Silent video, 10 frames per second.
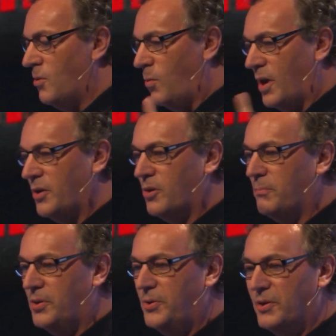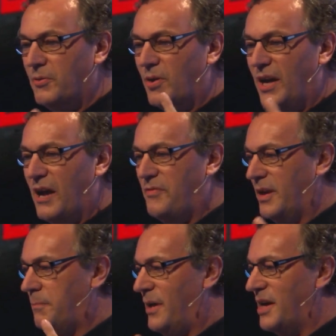one computer will have
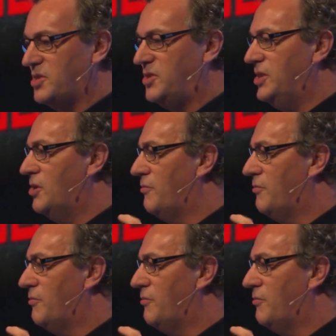the capacity